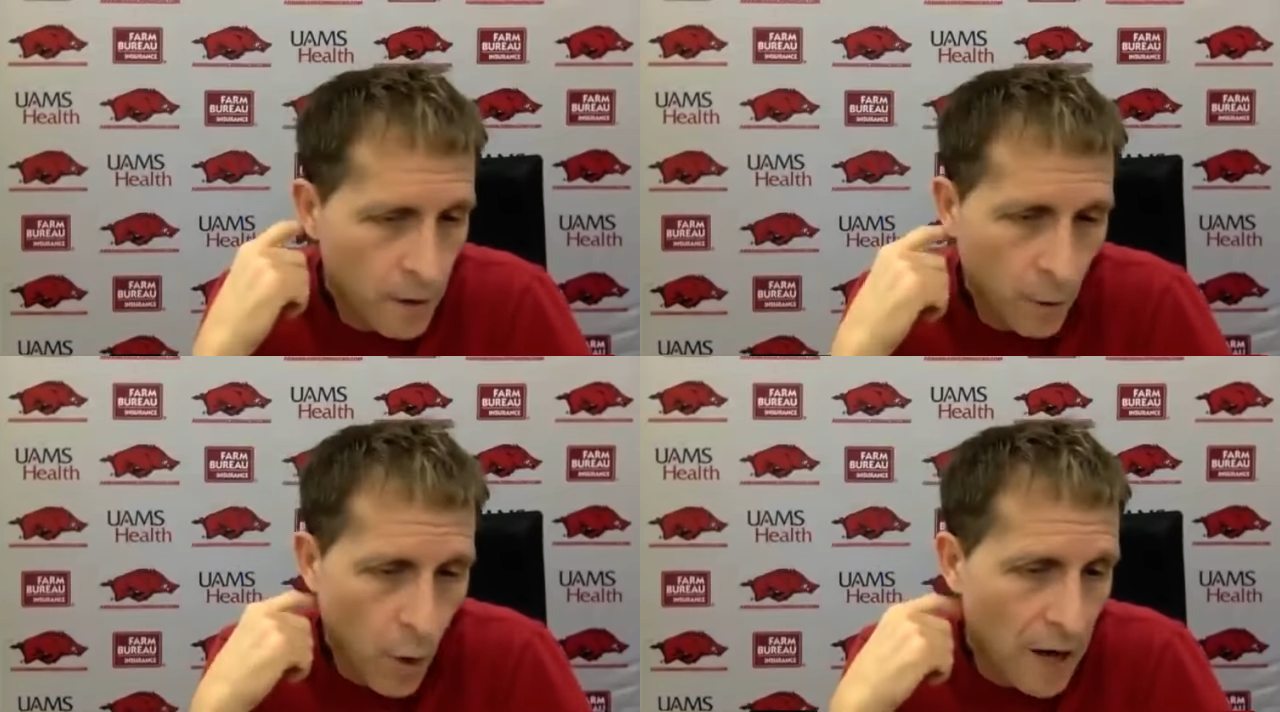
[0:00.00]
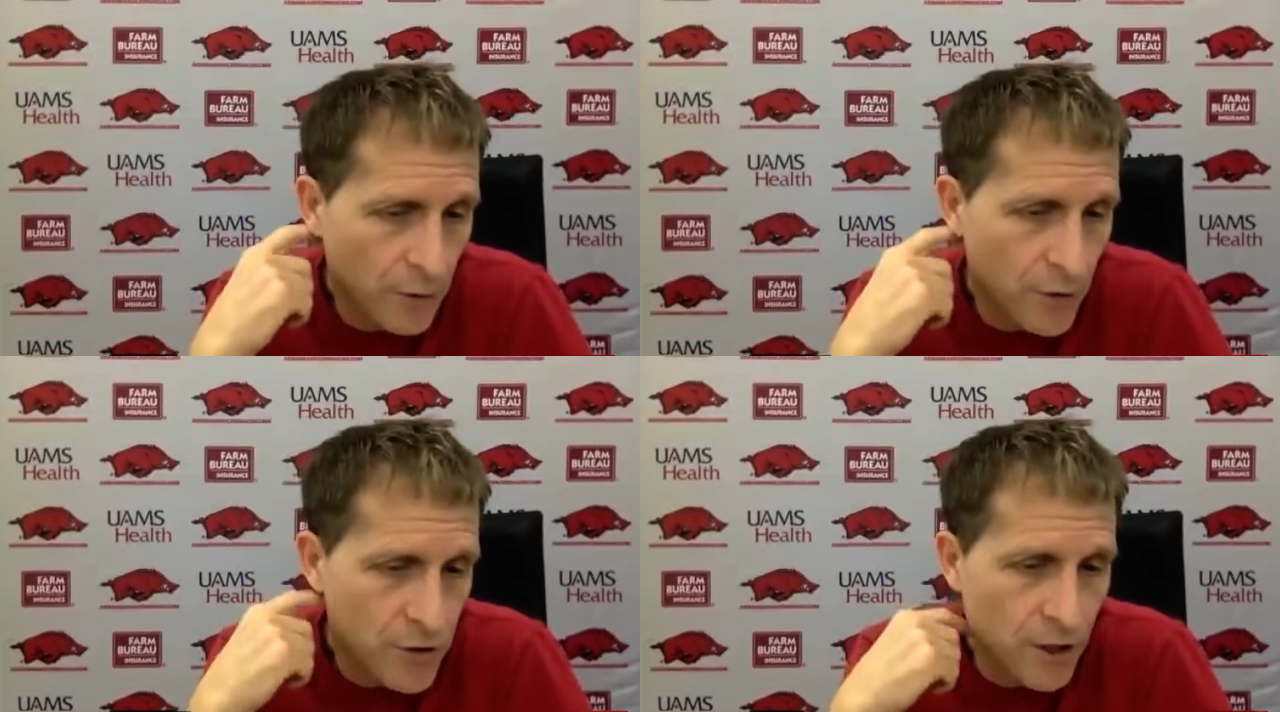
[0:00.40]
a
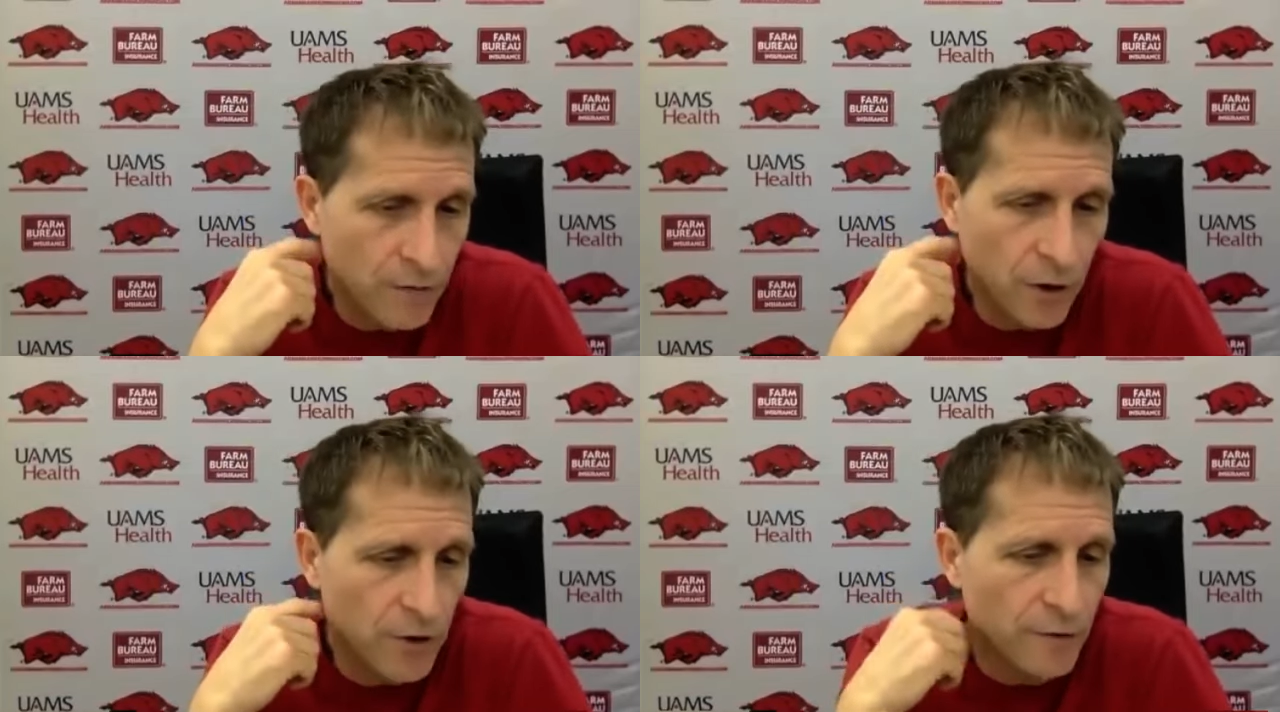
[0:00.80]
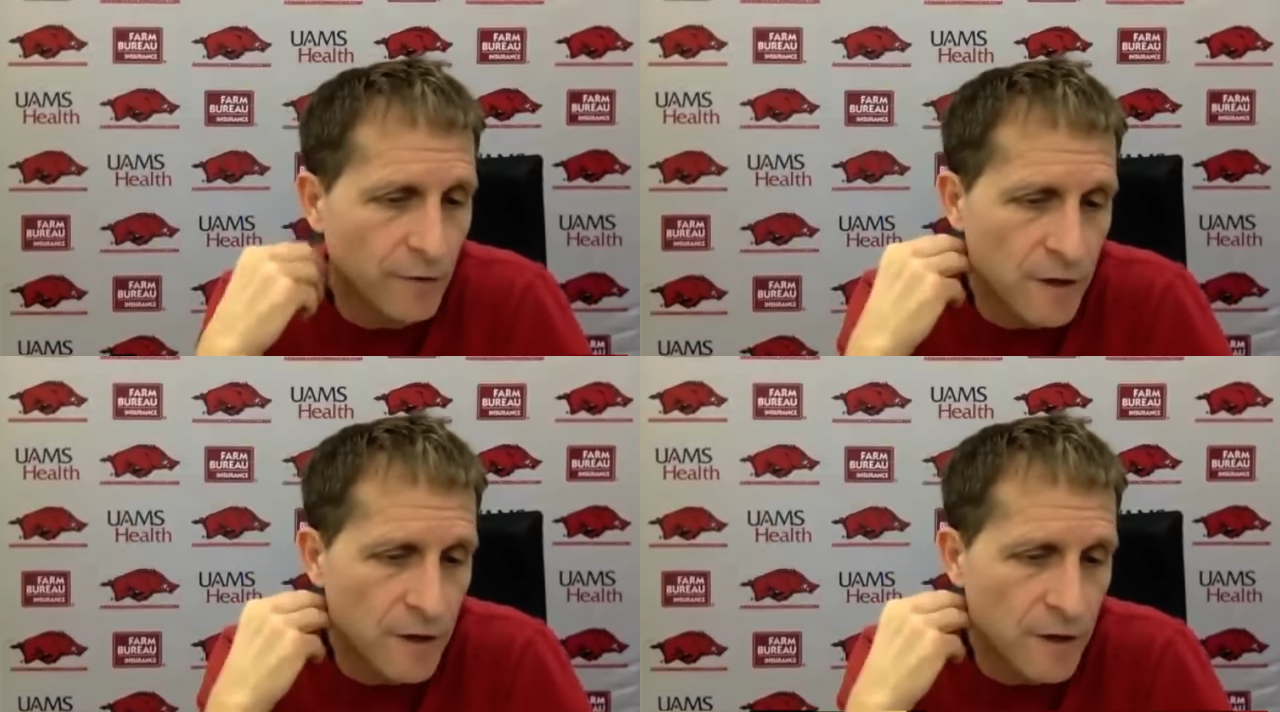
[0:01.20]
wide receiver and a
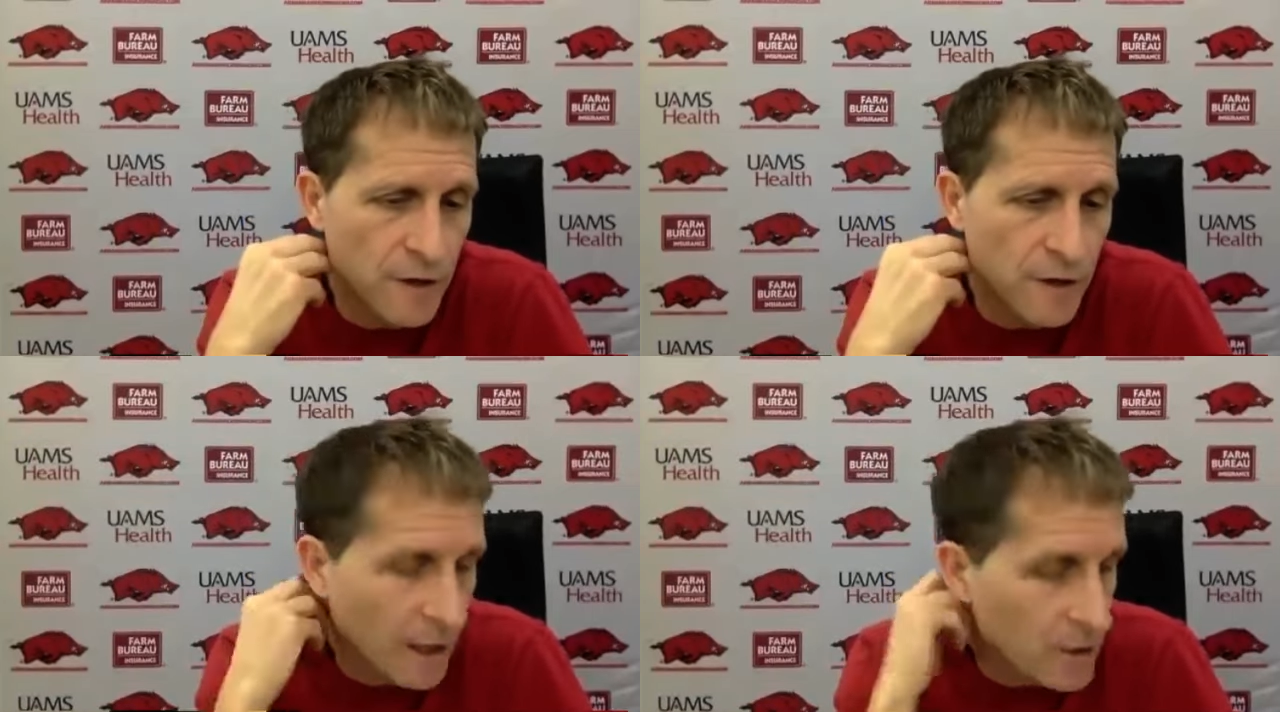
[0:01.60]
defensive back,